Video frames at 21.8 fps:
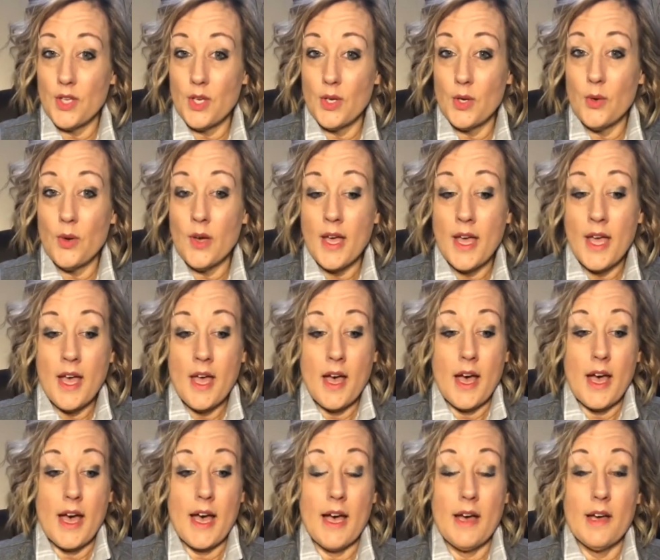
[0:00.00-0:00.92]
you
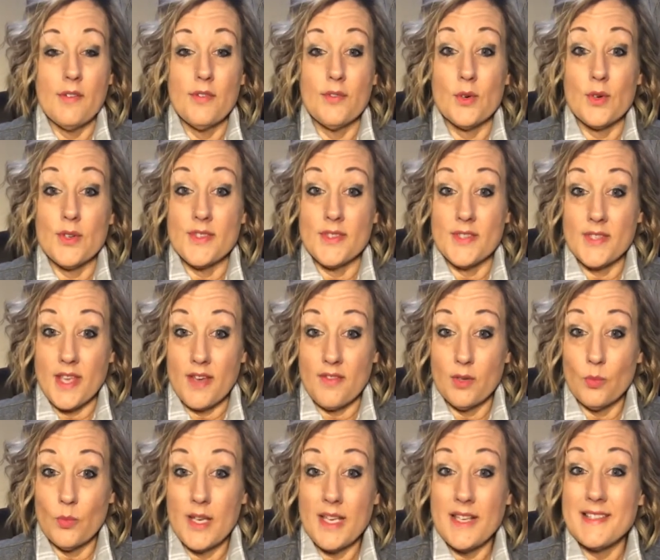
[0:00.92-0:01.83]
for
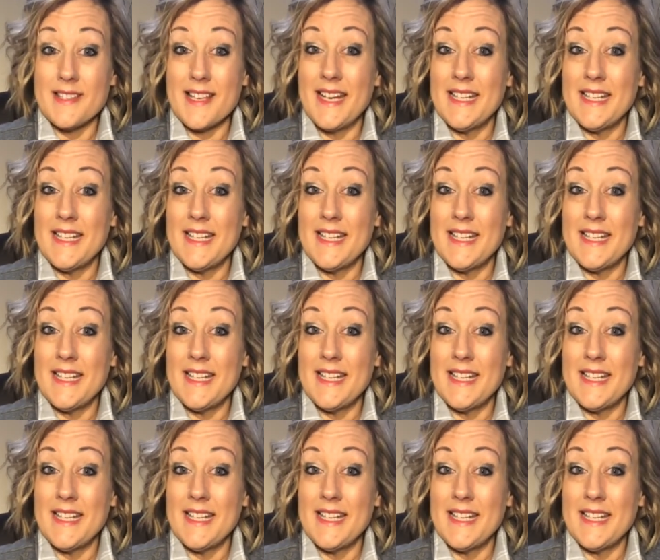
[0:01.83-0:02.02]
7 weeks.